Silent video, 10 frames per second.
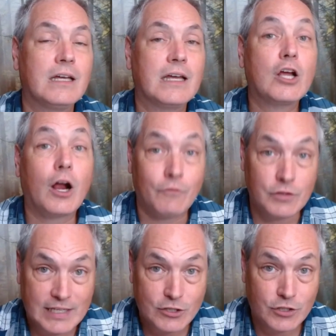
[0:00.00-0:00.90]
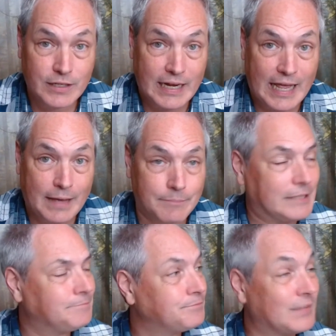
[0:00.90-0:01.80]
conversation can happen.
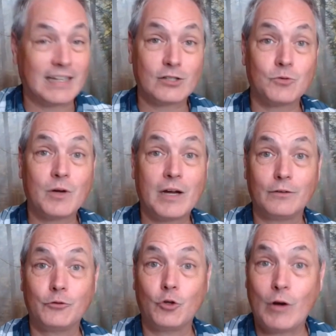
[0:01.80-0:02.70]
And that's why I love to go